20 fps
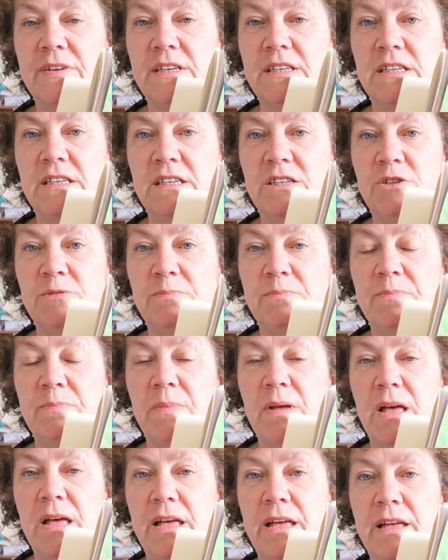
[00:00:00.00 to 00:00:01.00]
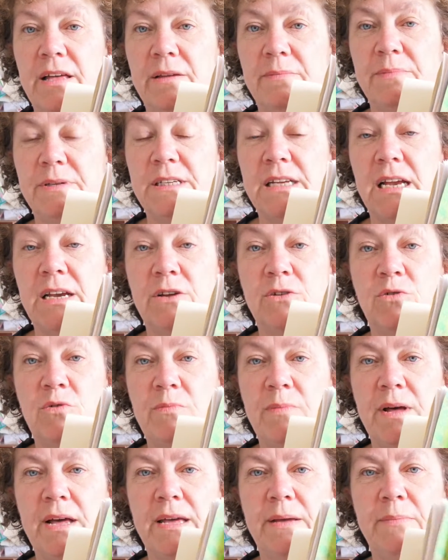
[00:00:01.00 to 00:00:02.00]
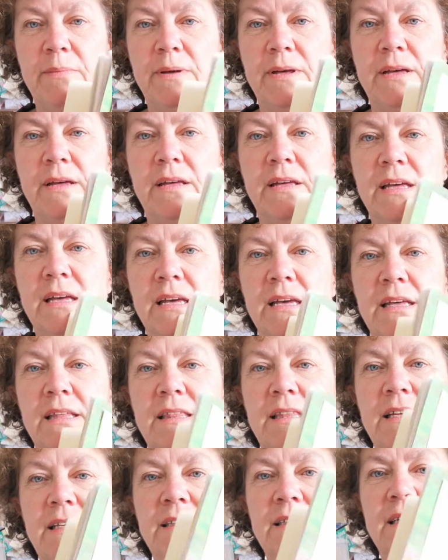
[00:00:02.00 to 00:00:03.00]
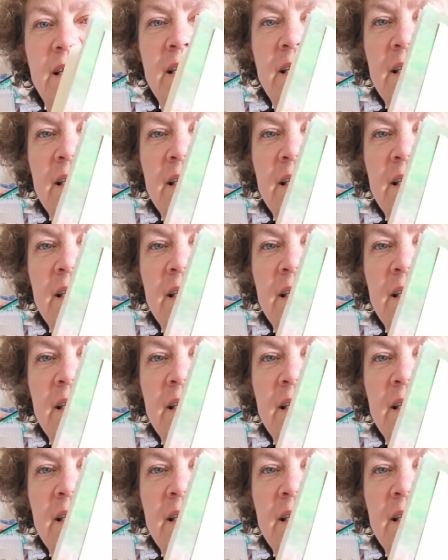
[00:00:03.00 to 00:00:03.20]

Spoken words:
vintage botanical paper. This